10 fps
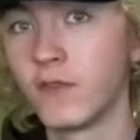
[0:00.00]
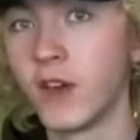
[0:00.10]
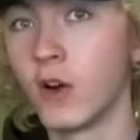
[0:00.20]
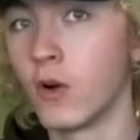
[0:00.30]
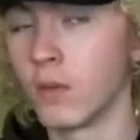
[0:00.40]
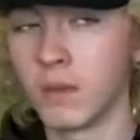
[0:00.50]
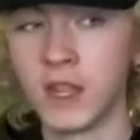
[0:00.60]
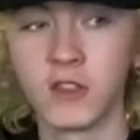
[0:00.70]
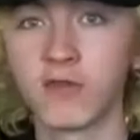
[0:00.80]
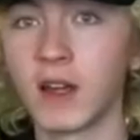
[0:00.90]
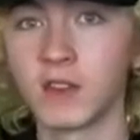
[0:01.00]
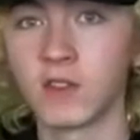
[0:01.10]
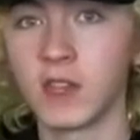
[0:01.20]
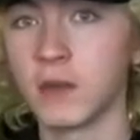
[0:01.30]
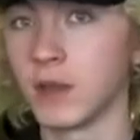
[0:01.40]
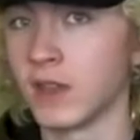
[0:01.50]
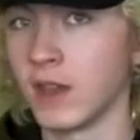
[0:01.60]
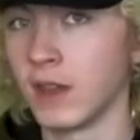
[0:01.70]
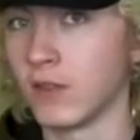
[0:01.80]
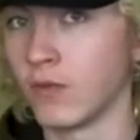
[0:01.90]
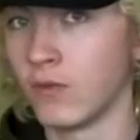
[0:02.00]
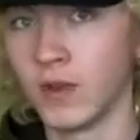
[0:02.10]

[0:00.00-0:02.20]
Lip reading: film, in the grand scheme of things,